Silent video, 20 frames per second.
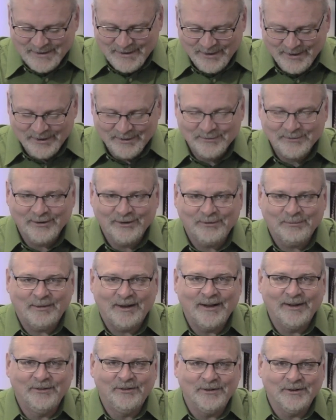
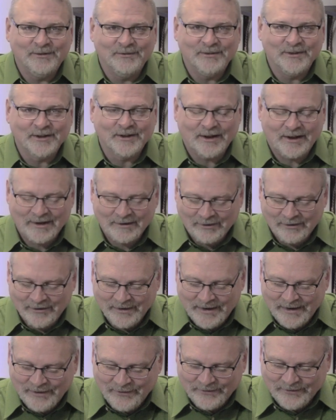unresponsive the
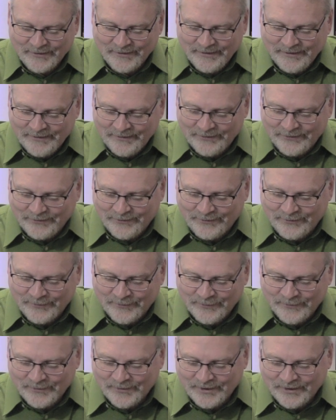congregation is
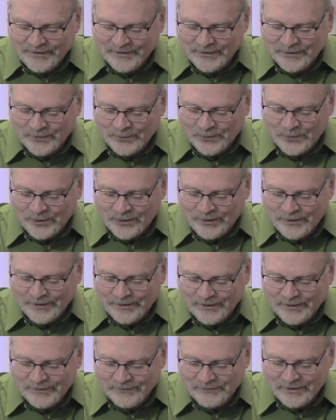to the
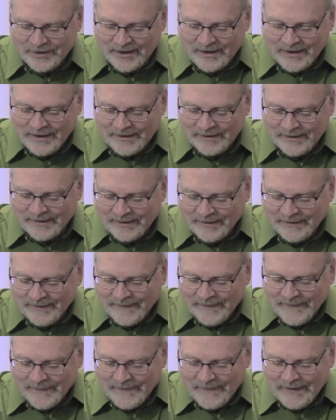word of God,
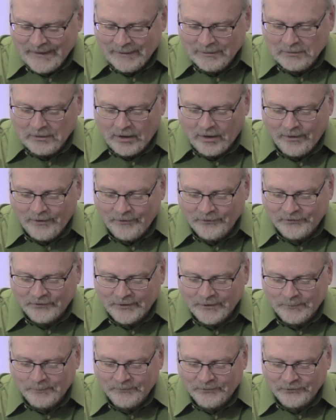and calls
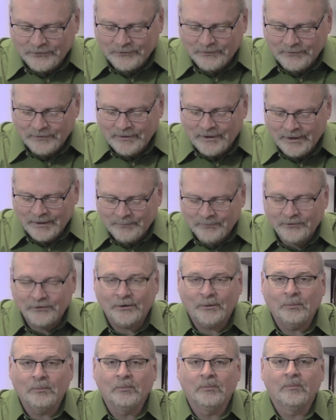them
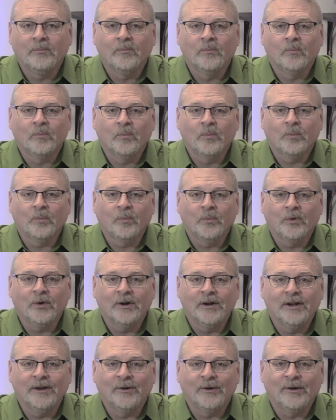some
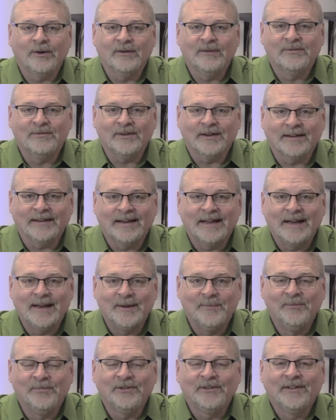pretty horrific
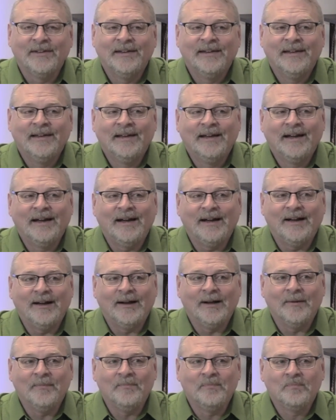names.
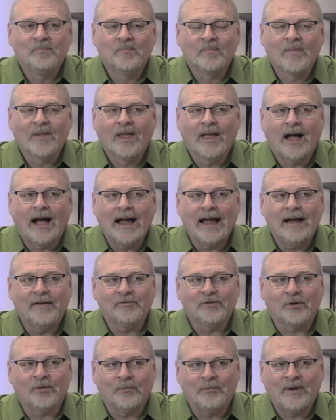I
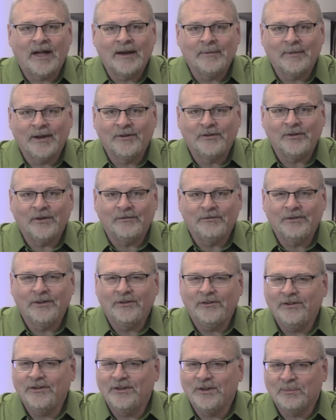have to remind myself,
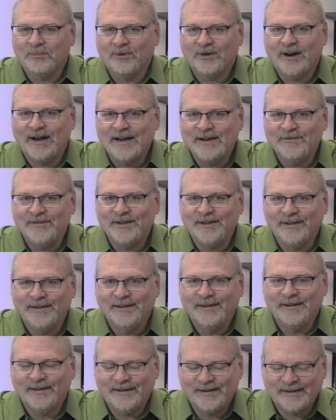this is the
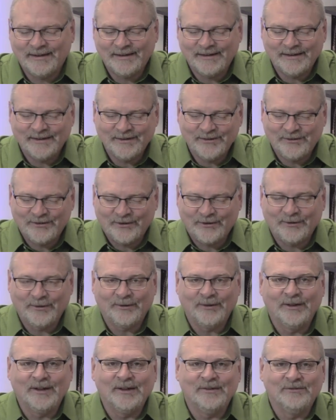private
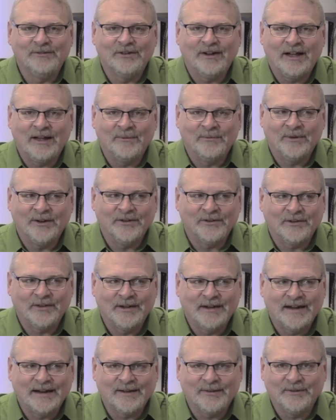journal of John
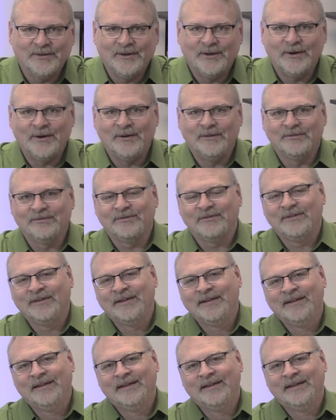Wesley. I don't know if